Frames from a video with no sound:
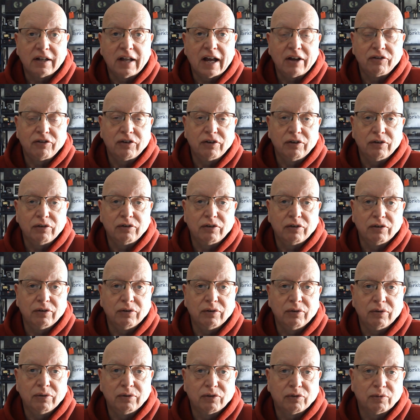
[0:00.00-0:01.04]
that allows
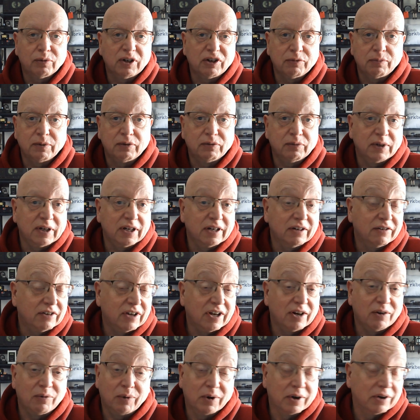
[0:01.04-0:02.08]
you to switch
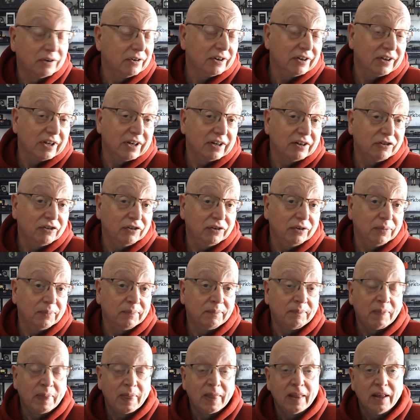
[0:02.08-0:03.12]
between antenna 1 or antenna
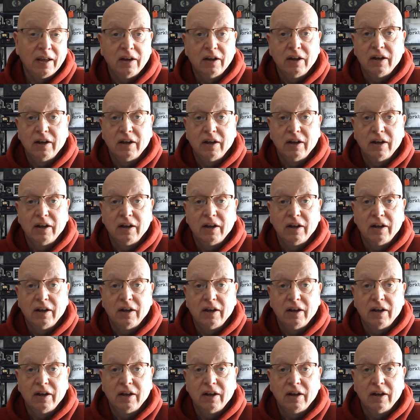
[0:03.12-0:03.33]
2.